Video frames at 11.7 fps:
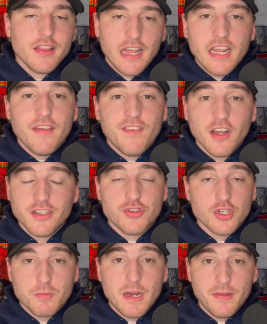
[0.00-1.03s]
that he felt
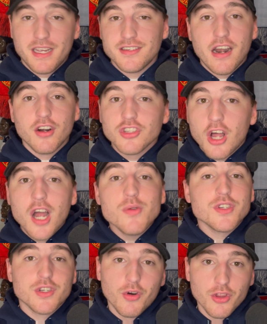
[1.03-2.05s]
disrespected because Aaron Long
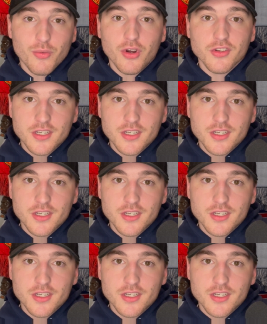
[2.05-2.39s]
was going to the World